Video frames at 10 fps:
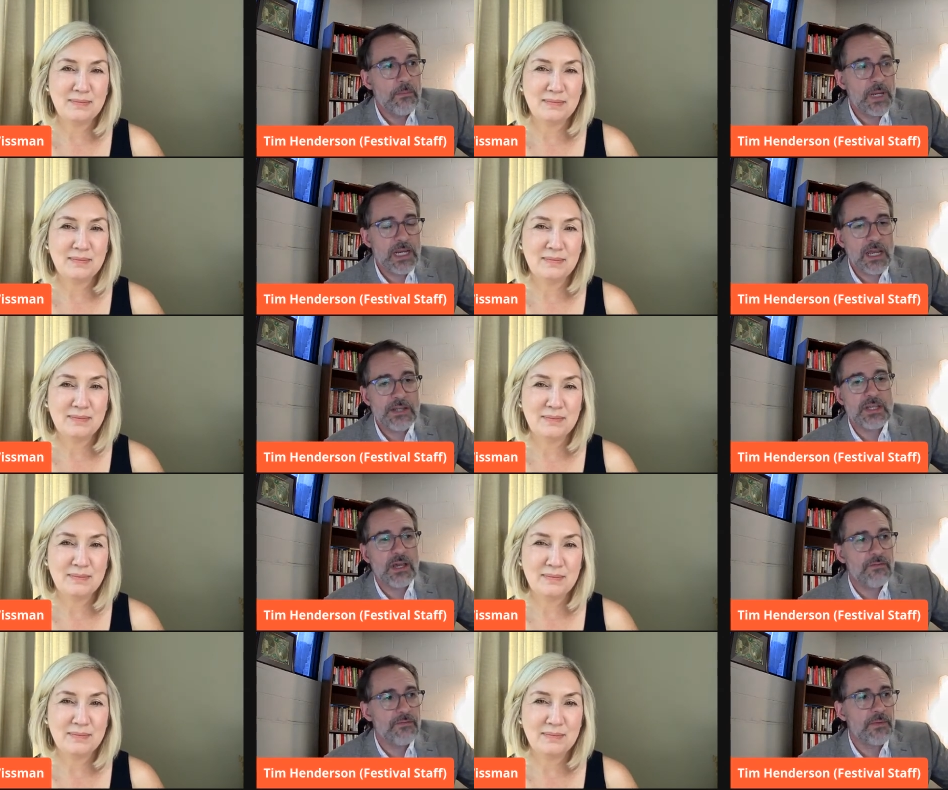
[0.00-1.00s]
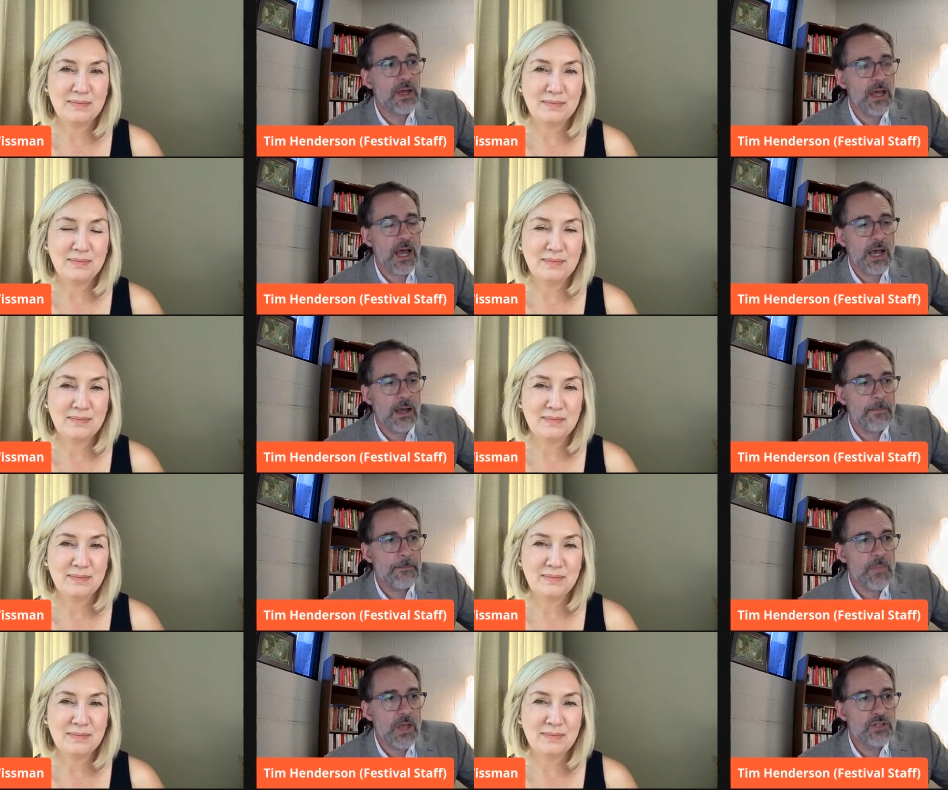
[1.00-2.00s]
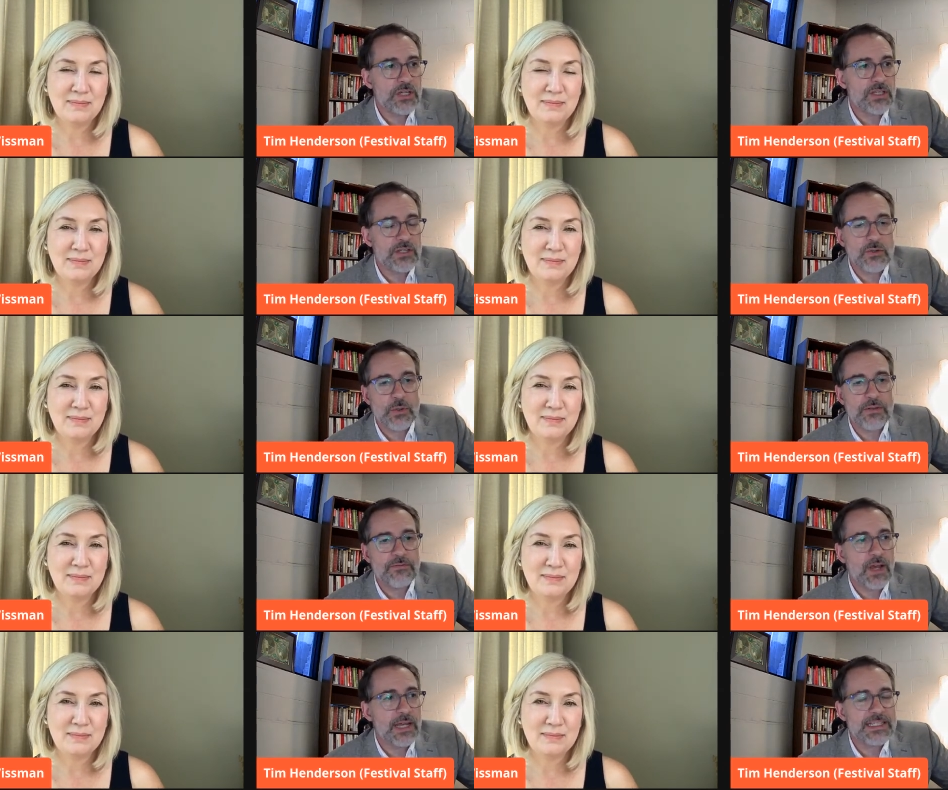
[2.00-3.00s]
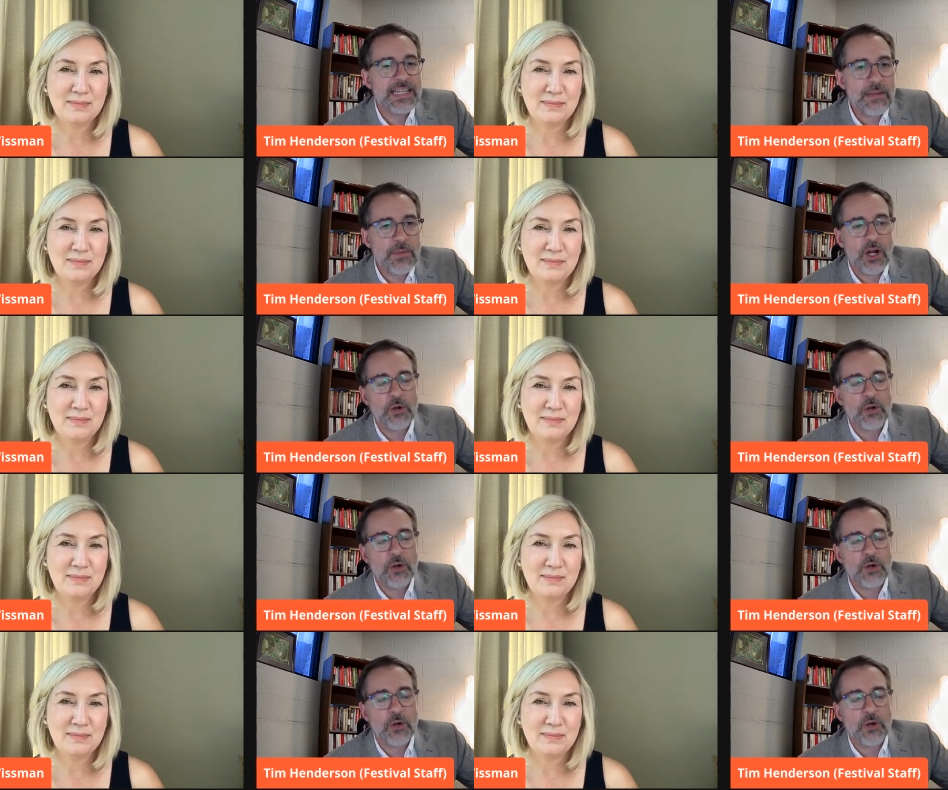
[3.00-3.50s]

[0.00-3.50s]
Speaker 1: because of uh, just the sort of uh, excitement